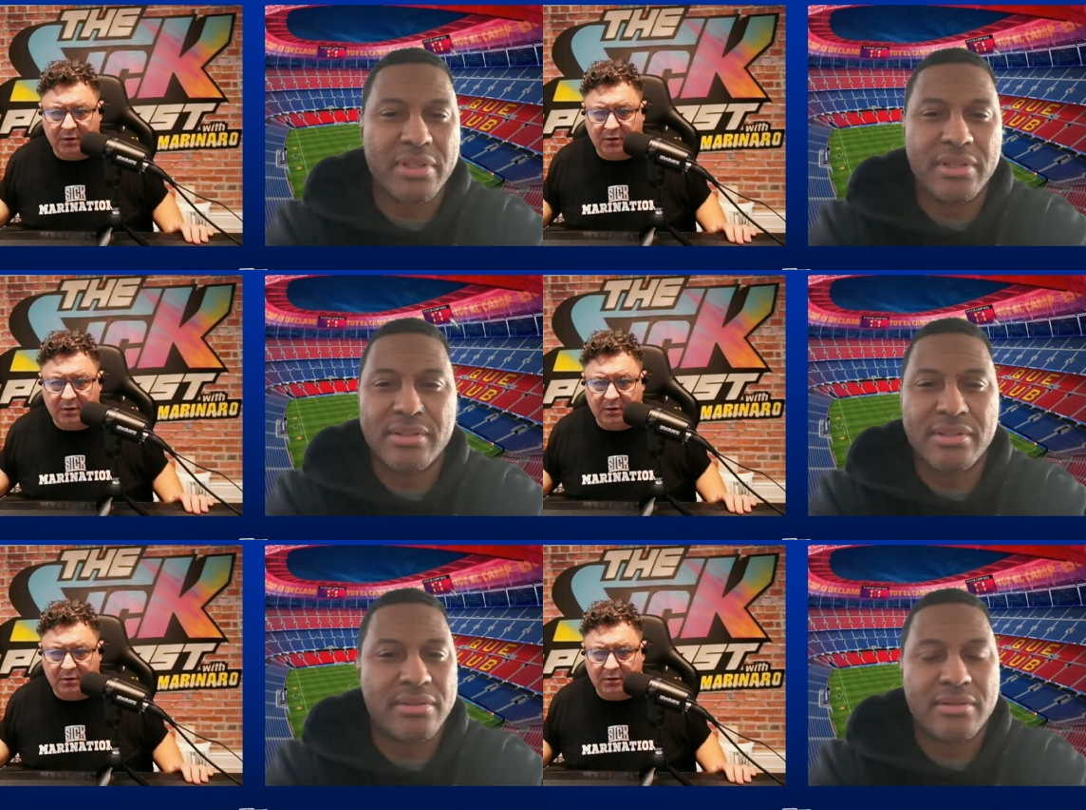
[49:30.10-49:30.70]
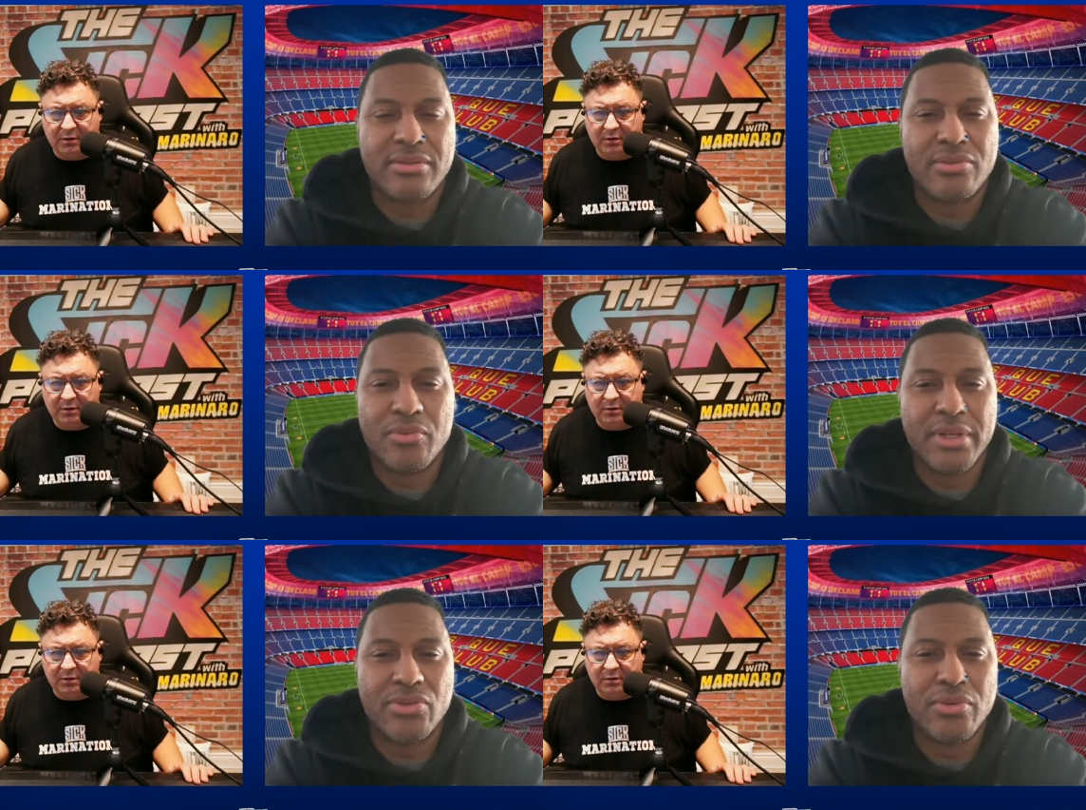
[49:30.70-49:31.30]
Speaker 1: he's
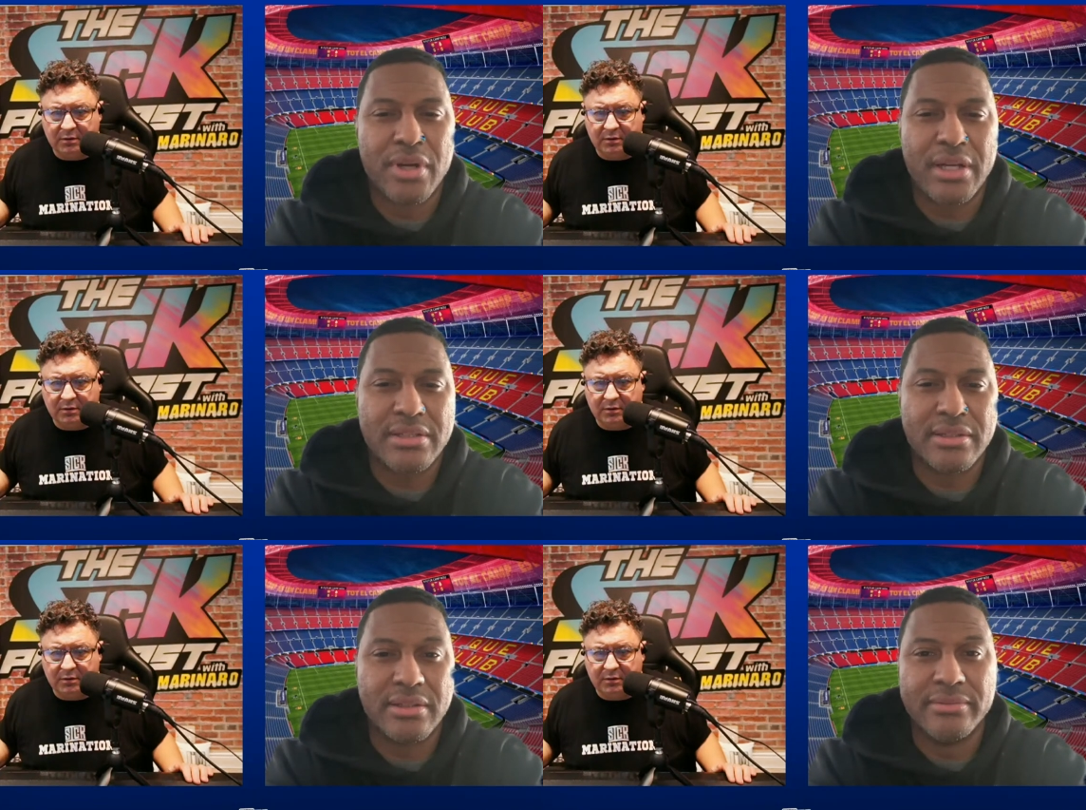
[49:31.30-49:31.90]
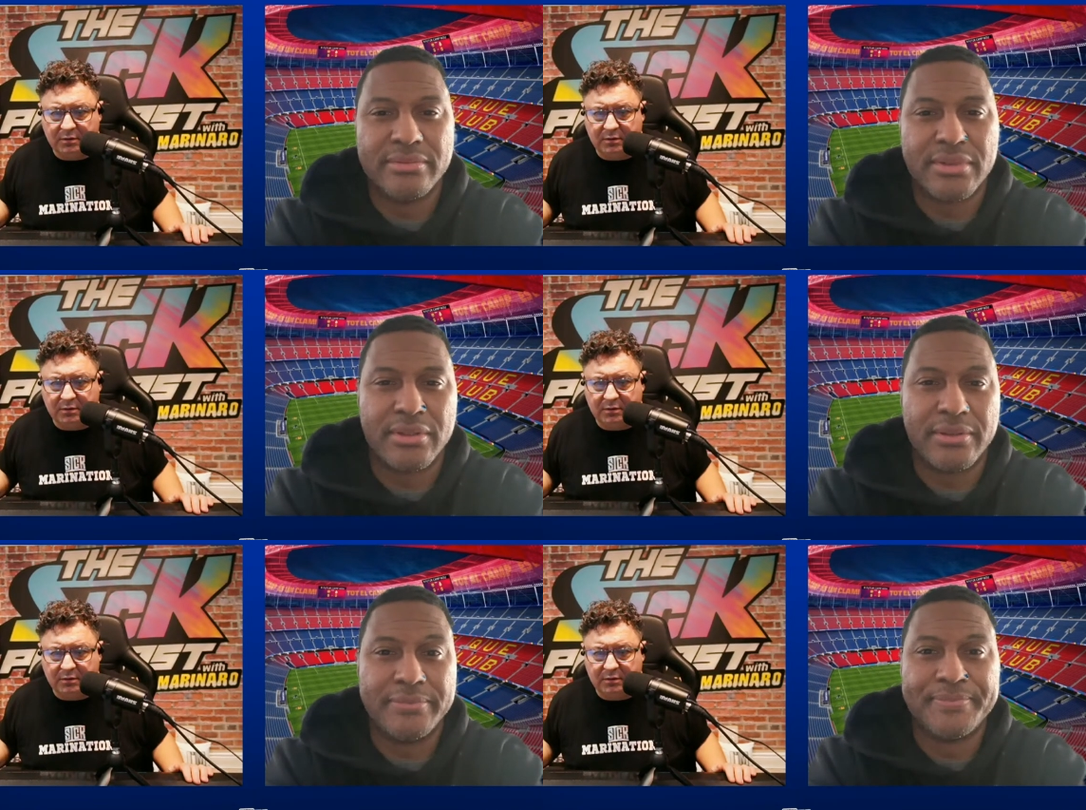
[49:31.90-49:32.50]
way too costly.
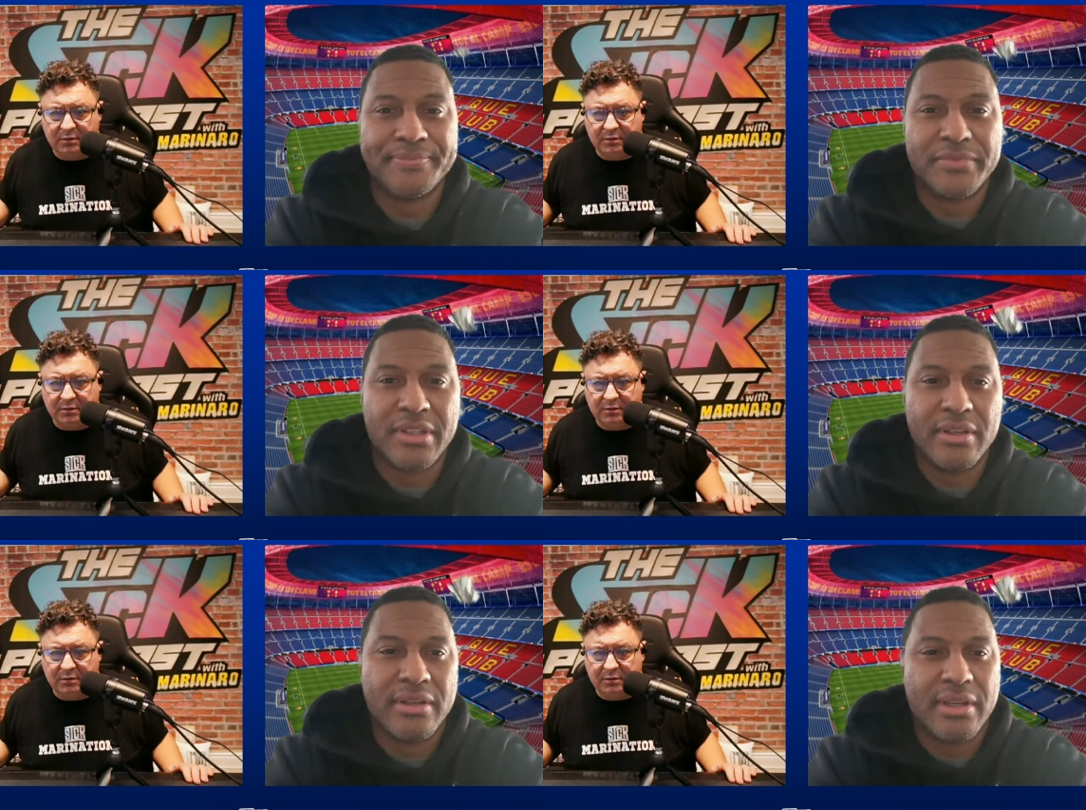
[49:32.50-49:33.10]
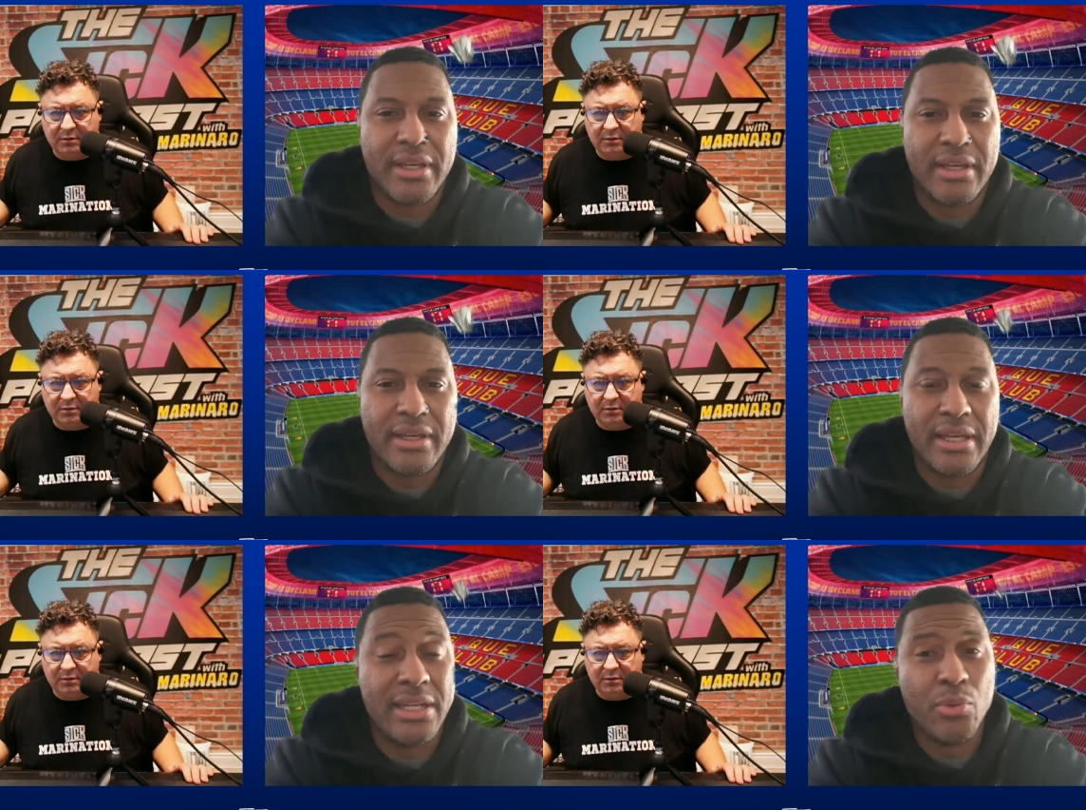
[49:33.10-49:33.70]
So uh,
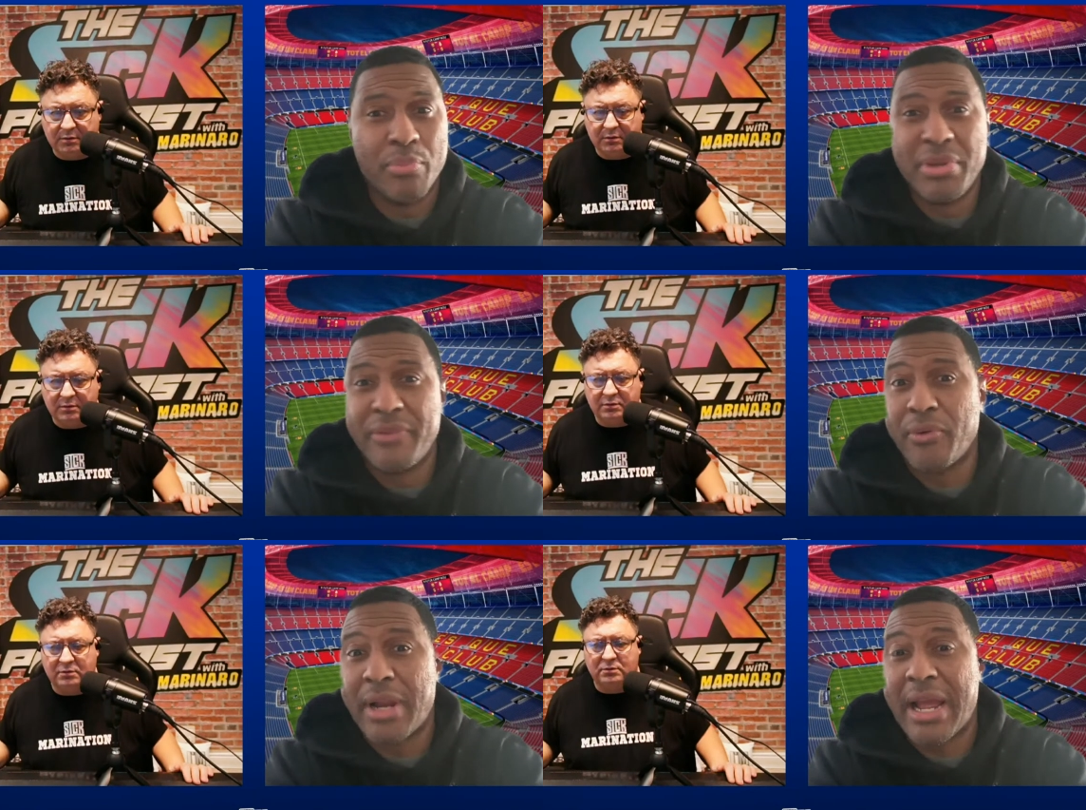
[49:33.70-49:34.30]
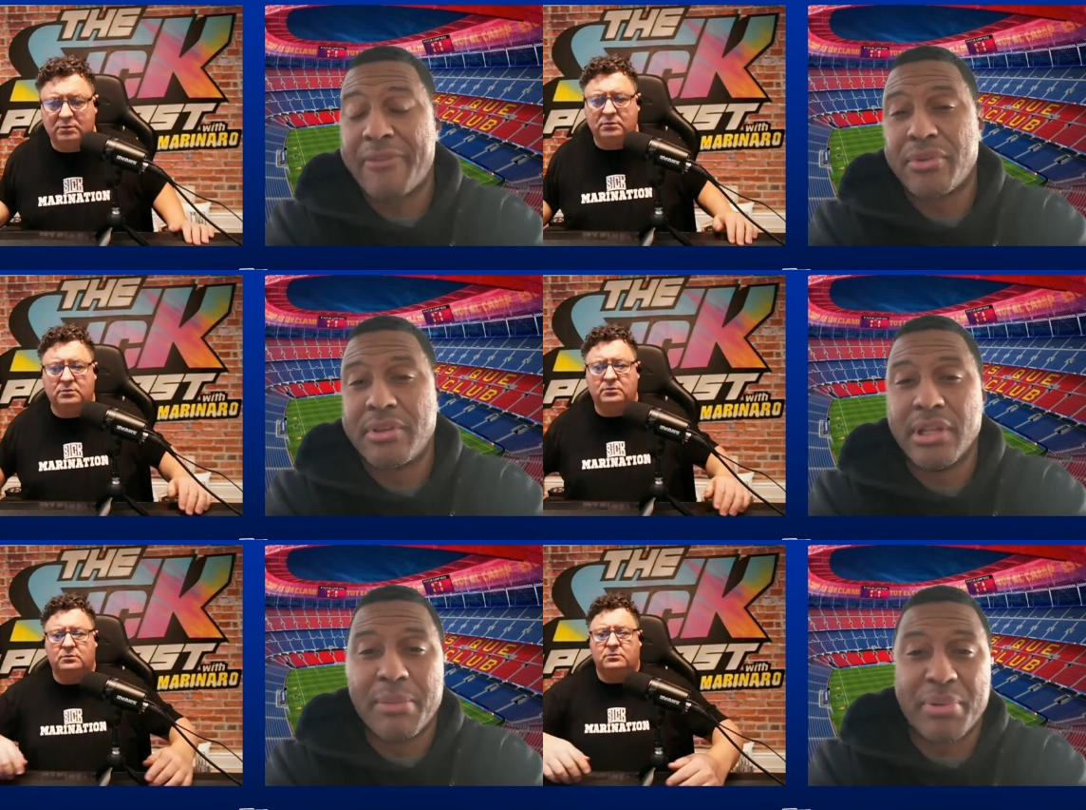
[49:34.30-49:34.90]
and it would be for after
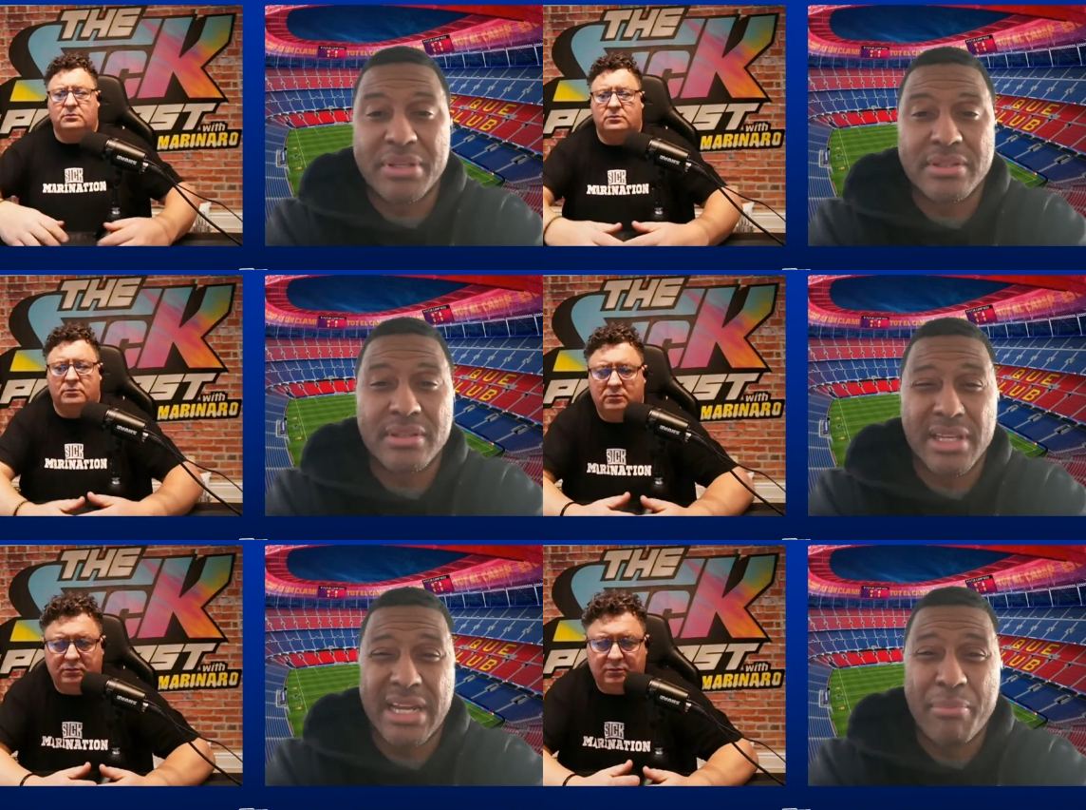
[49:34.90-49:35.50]
the Olympics. And I